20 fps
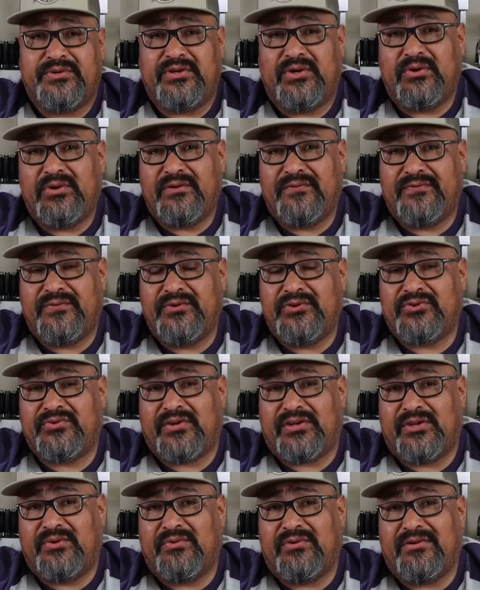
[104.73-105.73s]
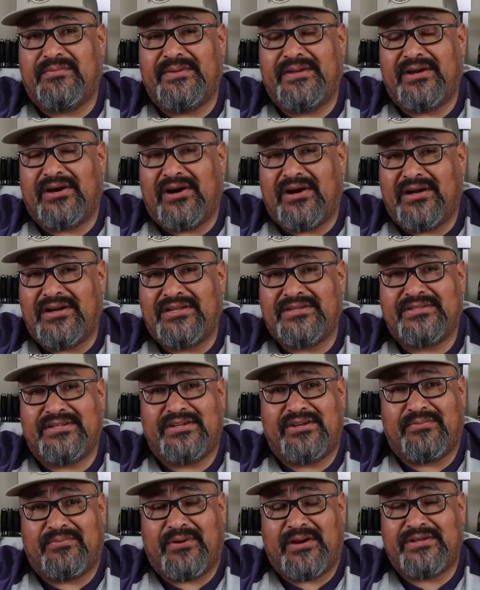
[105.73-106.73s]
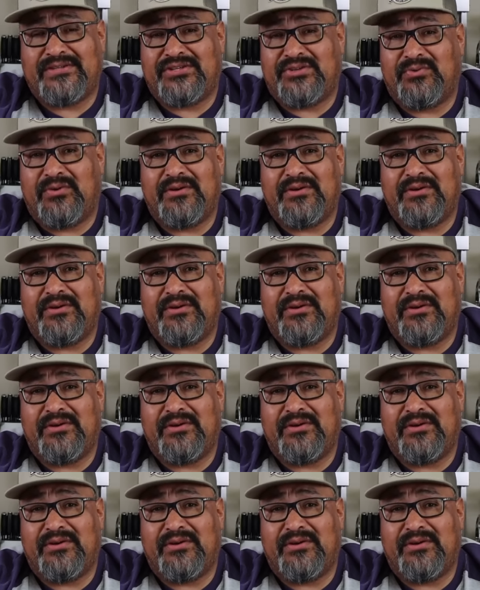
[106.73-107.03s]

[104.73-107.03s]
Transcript: when you own a food truck, you want to be honest in your pricing,